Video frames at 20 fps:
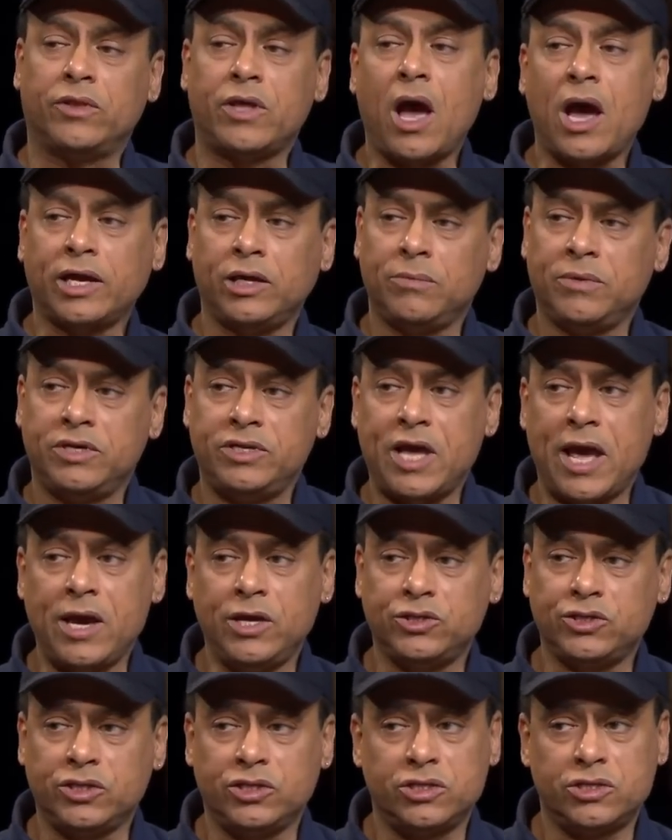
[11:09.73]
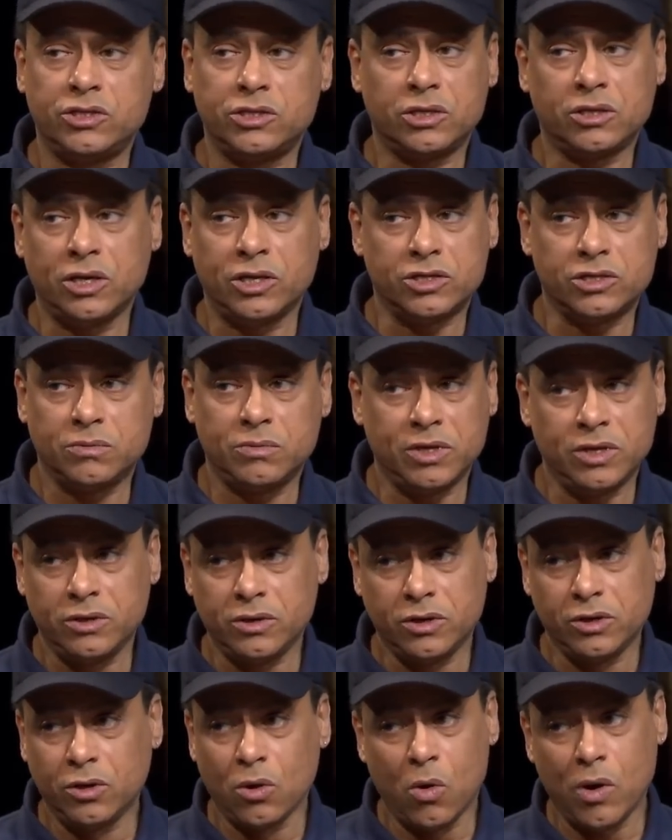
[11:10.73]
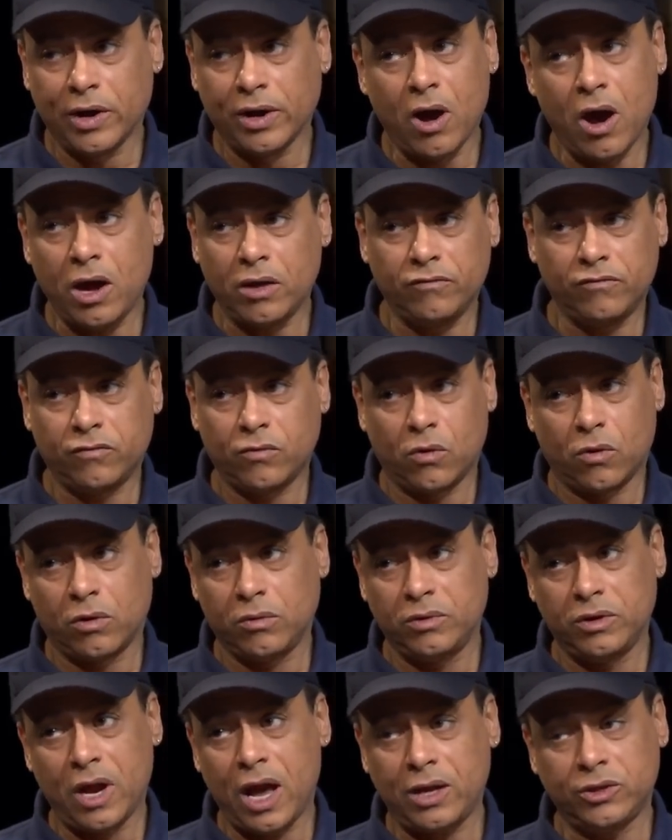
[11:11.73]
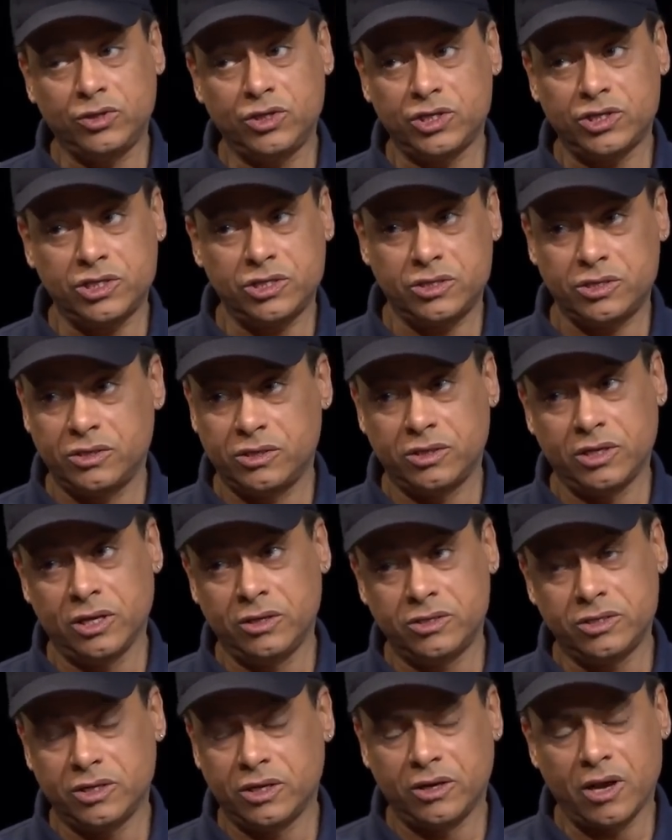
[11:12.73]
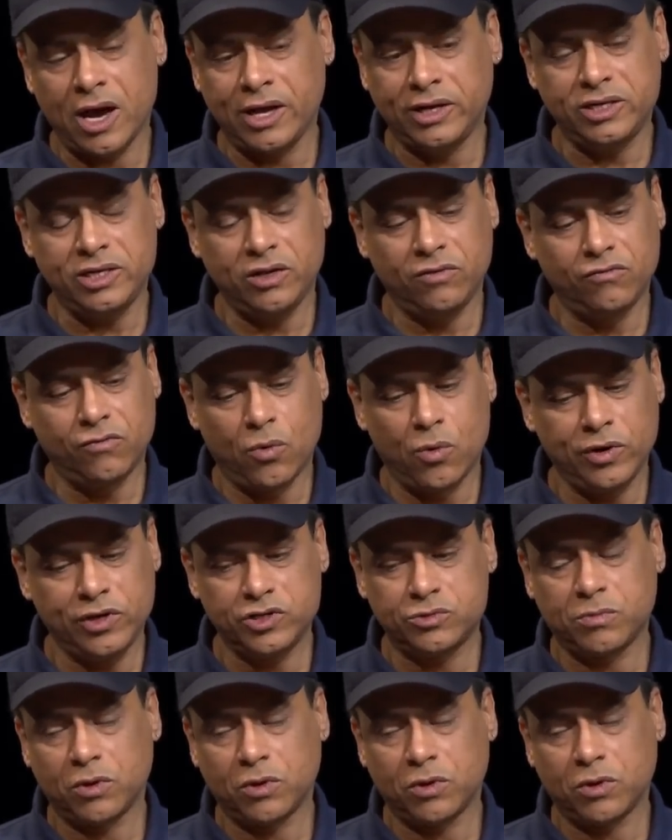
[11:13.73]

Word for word: Documentation has been going on for not just into the nineteen forties,